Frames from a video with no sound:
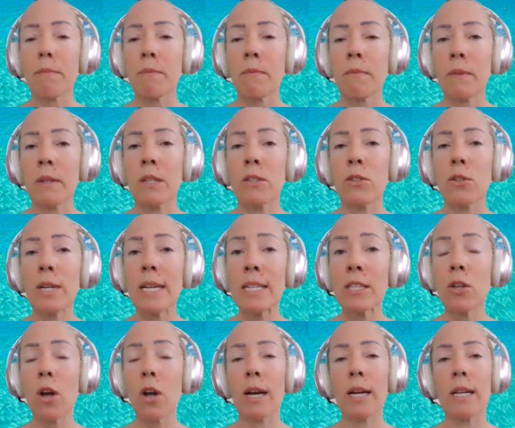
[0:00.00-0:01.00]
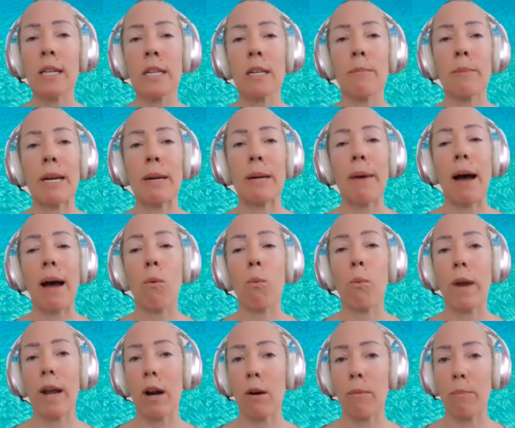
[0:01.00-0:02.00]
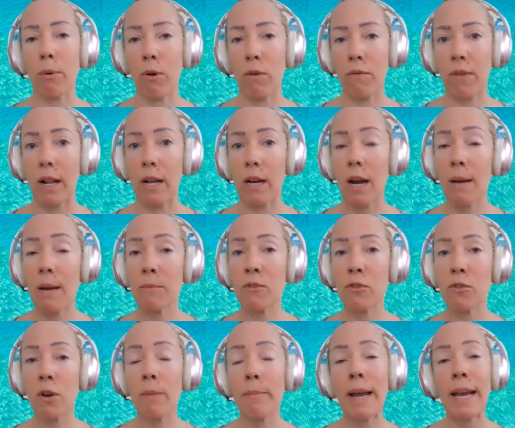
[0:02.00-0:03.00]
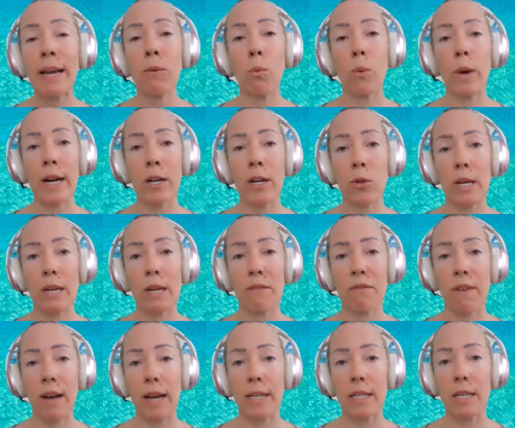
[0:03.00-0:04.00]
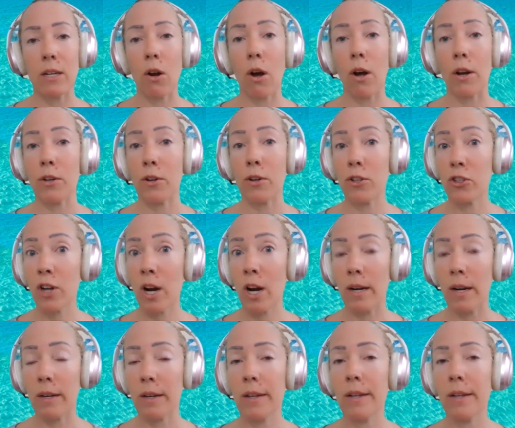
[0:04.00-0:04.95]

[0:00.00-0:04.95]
So let's talk a little bit about where profile comes from and where you can find it on your chart.